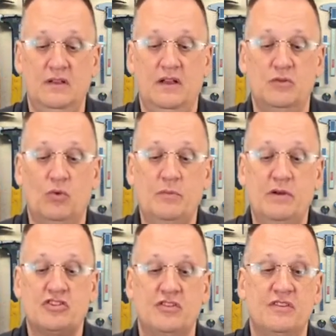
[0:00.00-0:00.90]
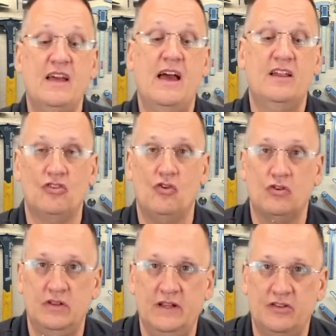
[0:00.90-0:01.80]
And you want to make sure that that is all
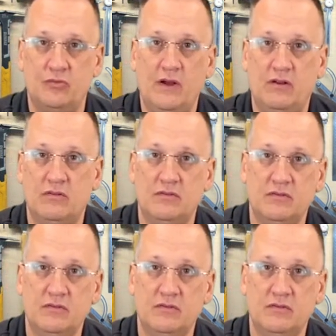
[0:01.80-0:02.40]
clean as well.